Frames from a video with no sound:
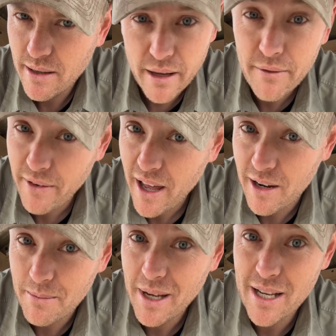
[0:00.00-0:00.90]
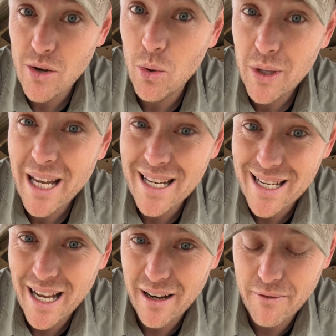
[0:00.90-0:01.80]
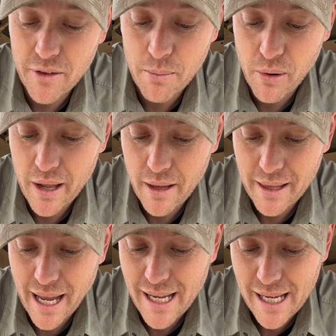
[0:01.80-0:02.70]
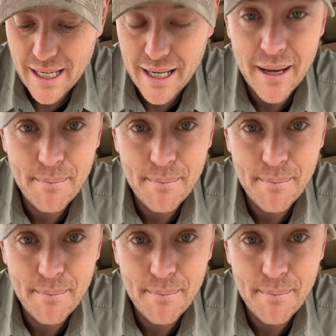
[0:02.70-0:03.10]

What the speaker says: Their venom is only intended for the prey that they eat.